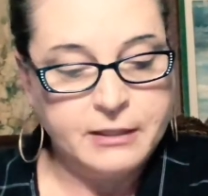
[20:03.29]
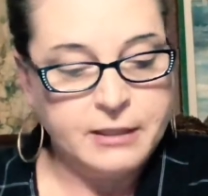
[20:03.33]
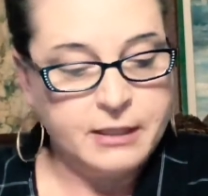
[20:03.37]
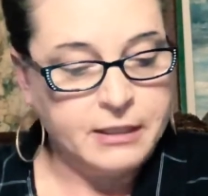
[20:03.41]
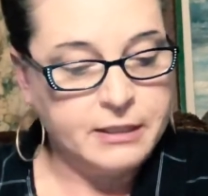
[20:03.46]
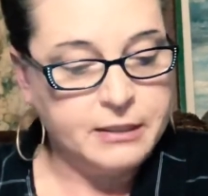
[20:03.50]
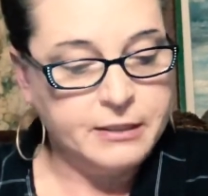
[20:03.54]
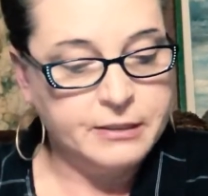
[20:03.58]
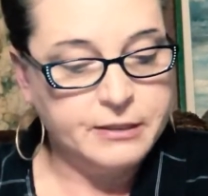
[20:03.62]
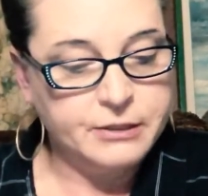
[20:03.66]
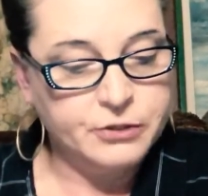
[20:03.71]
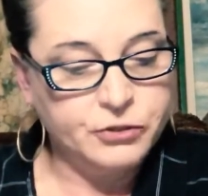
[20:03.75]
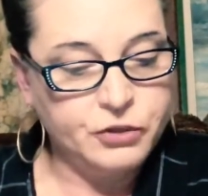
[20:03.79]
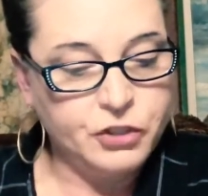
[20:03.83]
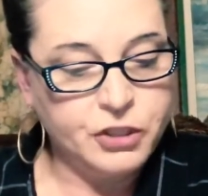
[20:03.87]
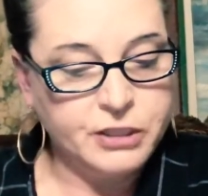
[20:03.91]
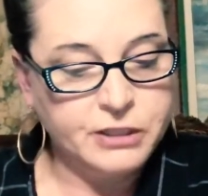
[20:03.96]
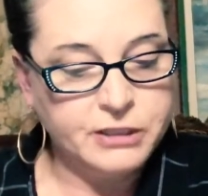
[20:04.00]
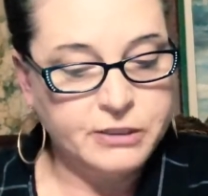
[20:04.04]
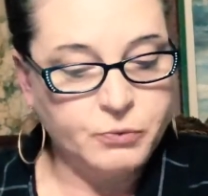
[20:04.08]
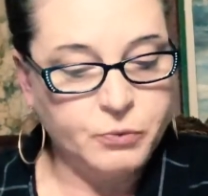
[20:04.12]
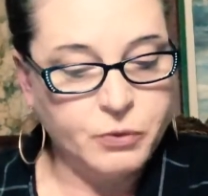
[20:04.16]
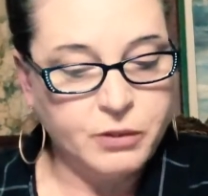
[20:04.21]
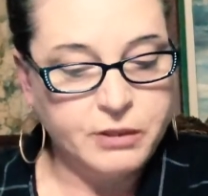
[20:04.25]
It is
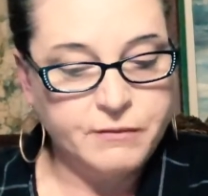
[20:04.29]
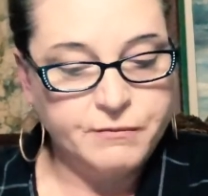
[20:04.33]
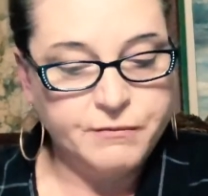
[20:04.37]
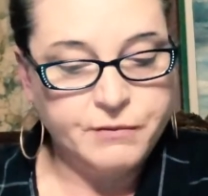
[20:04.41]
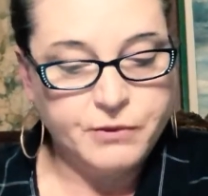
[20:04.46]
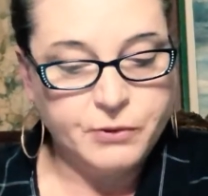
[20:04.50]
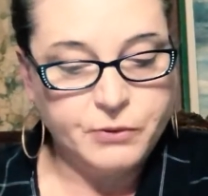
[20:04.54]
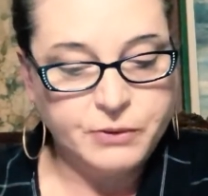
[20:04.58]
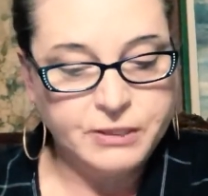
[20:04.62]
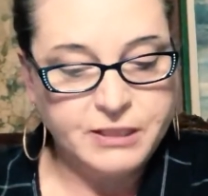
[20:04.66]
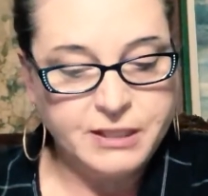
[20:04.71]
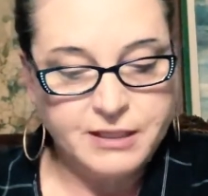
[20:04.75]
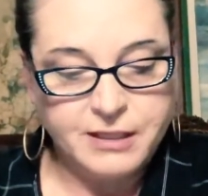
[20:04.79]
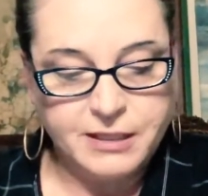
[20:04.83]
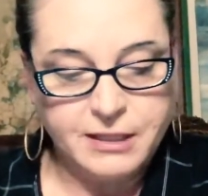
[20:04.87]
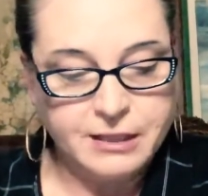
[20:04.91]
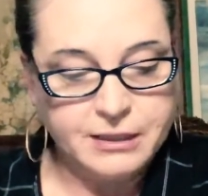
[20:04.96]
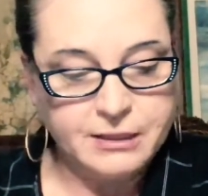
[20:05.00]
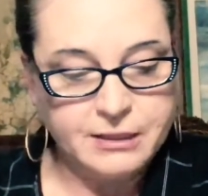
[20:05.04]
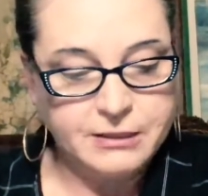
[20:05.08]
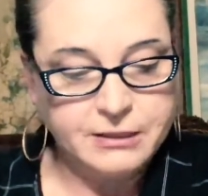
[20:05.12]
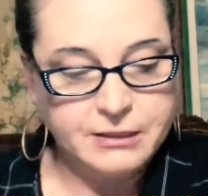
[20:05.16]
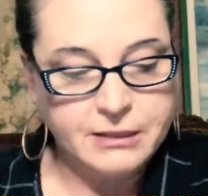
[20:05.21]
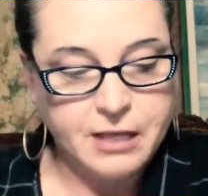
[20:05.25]
just one of those
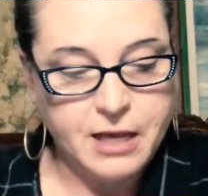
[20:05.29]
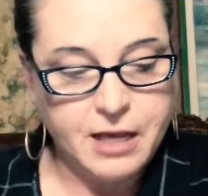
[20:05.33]
things.